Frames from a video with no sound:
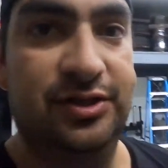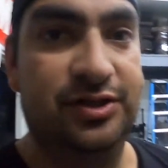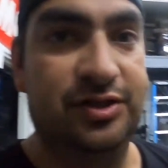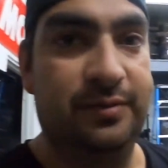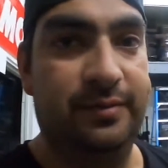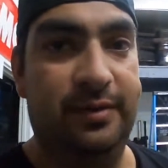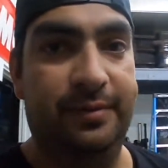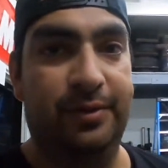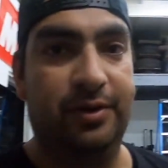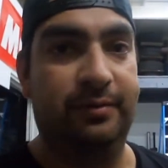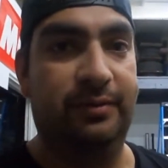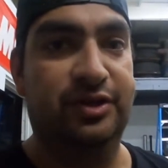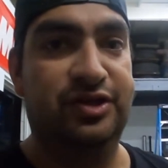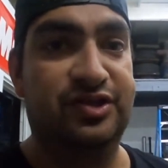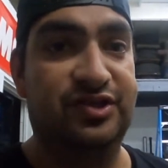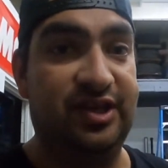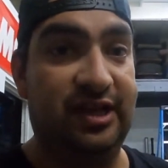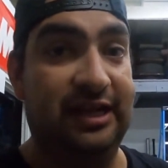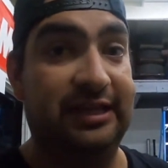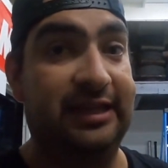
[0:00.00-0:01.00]
should be pretty much
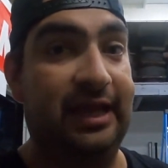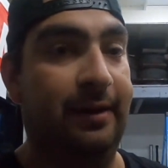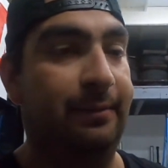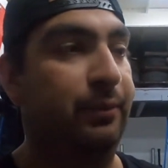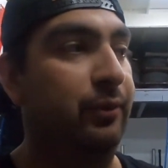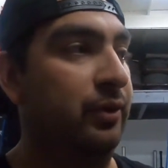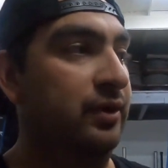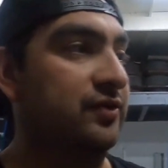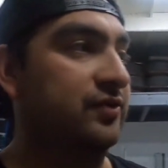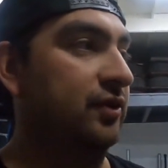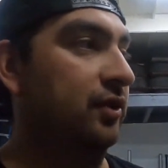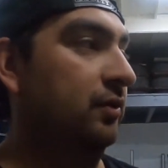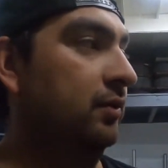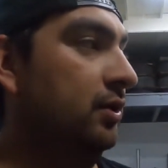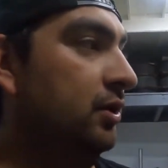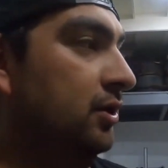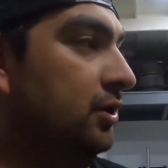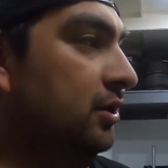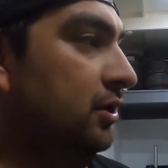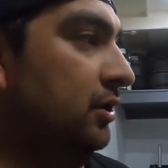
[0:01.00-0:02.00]
set at that point. So
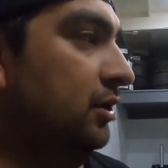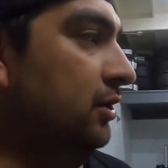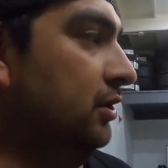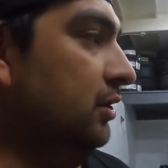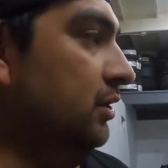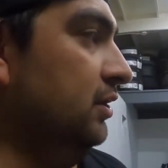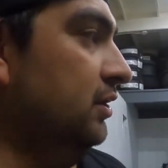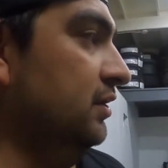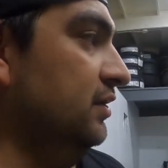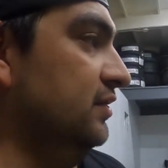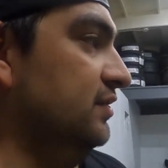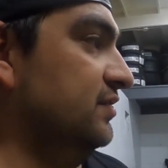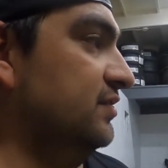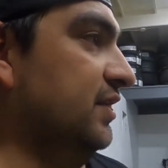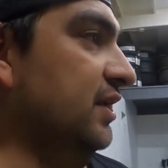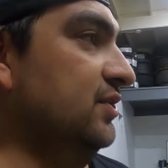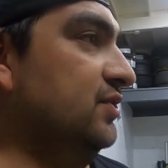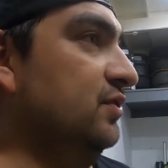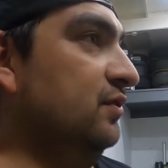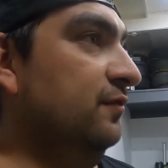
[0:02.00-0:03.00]

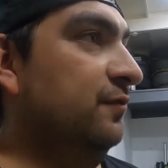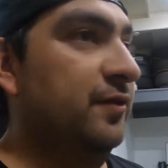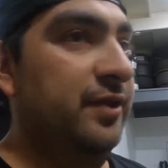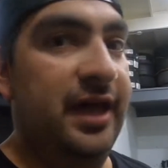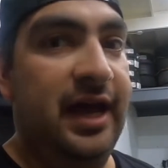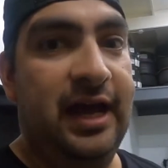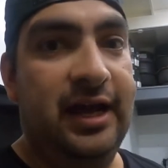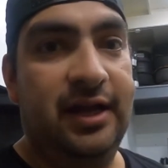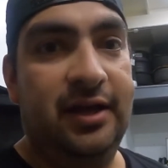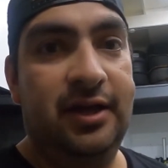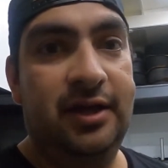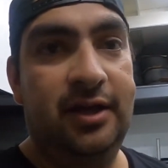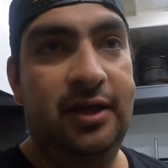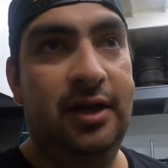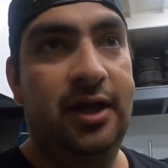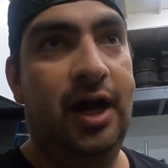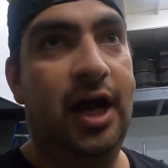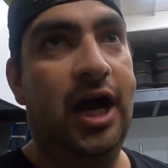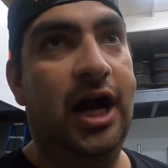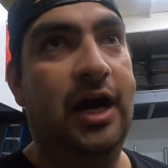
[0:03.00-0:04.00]
stay tuned for that.
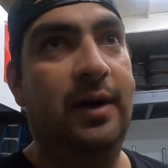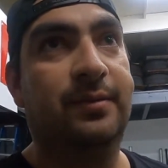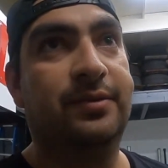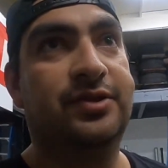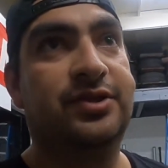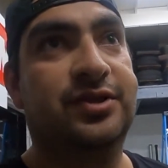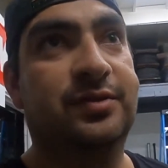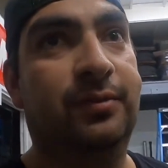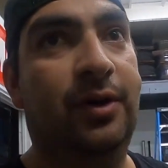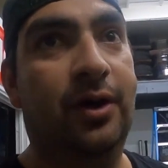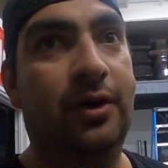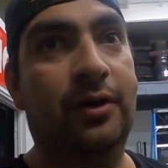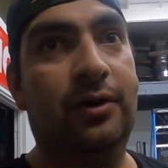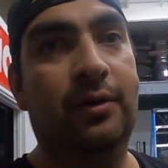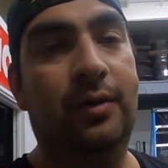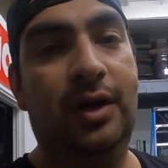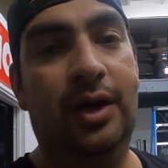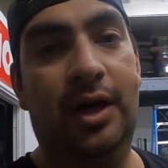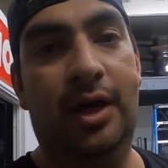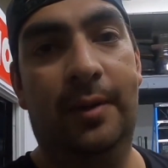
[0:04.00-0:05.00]
Tomorrow
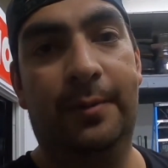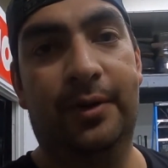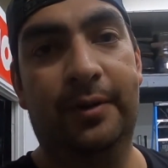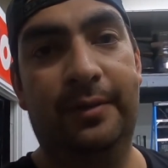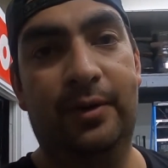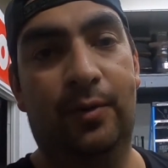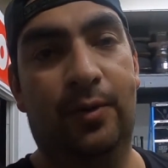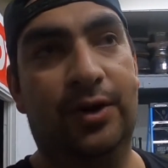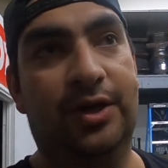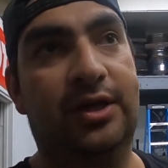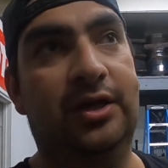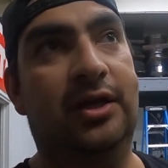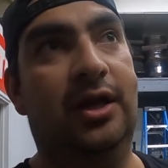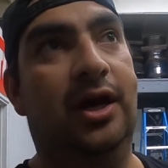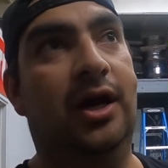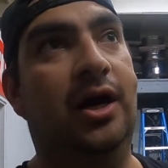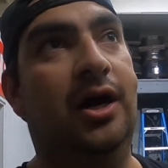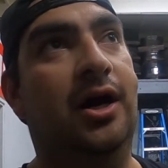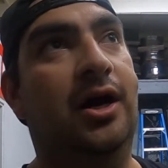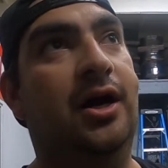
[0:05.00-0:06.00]
I'm gonna be working
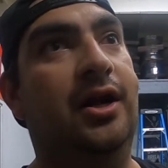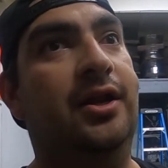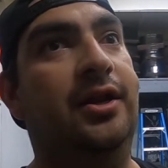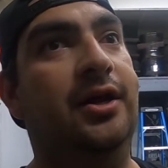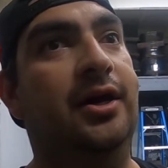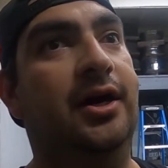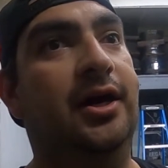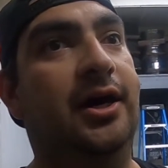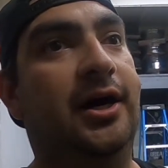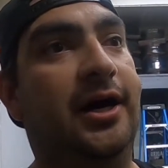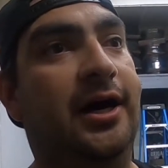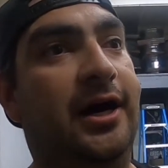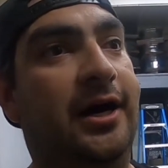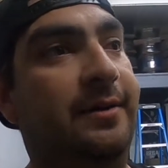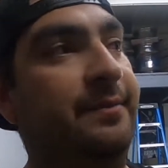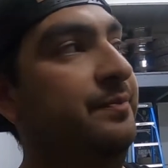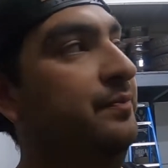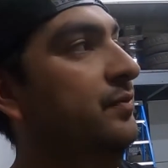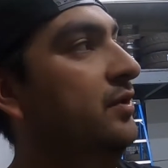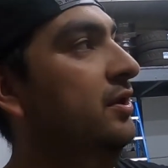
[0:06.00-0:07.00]

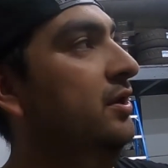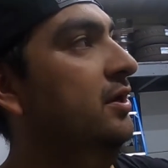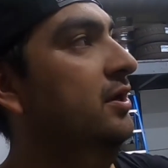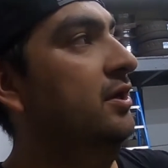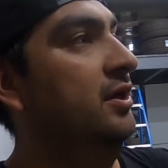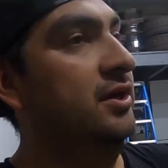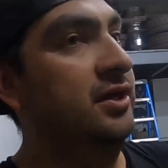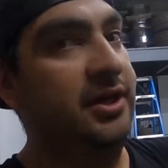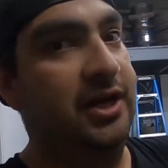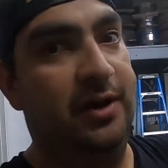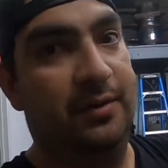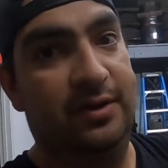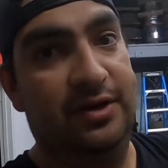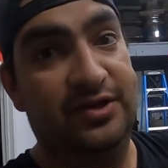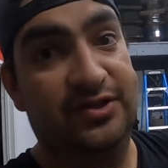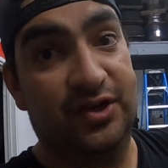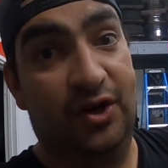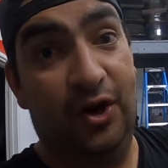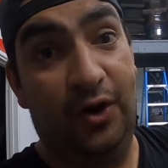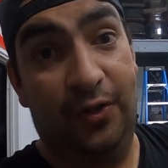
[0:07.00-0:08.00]
on
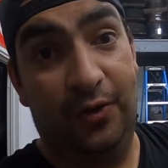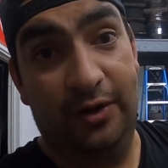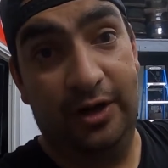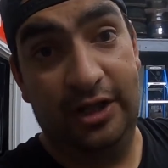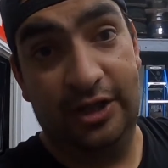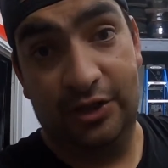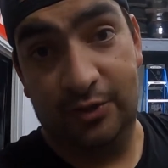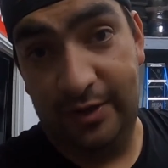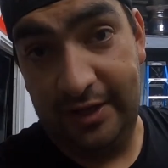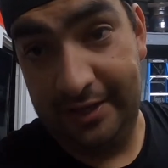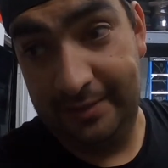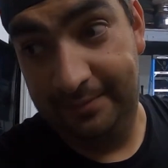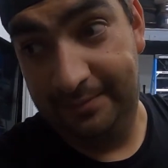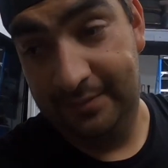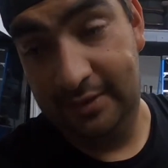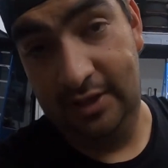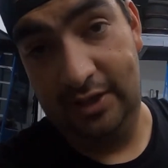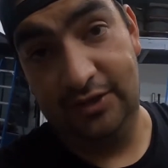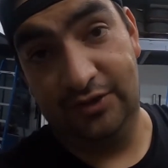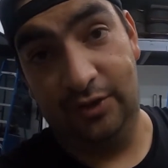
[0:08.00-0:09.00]
Gary's R33.
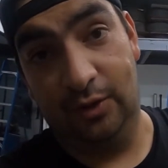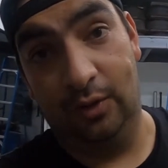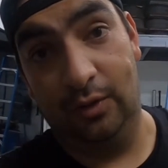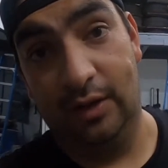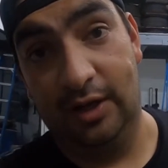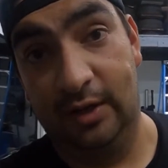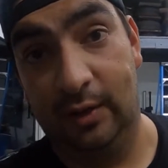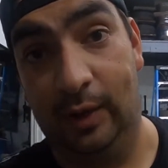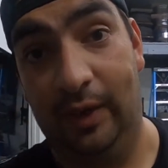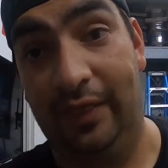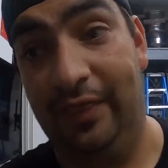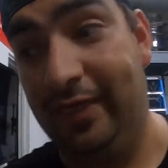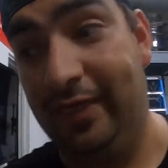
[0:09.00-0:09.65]
So with